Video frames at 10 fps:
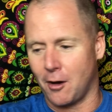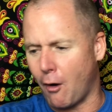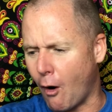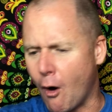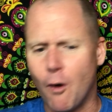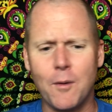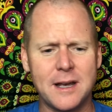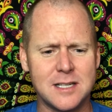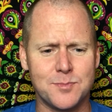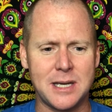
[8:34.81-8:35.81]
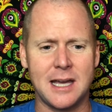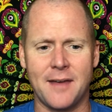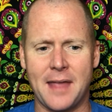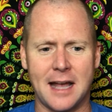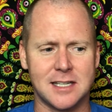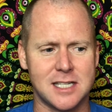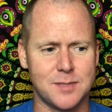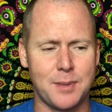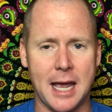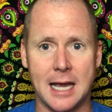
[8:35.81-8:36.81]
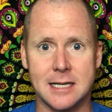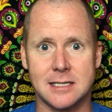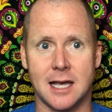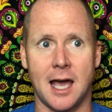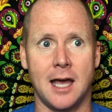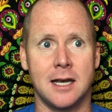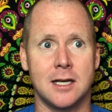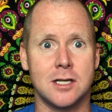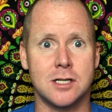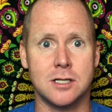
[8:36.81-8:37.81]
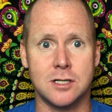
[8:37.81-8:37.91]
always be in that space and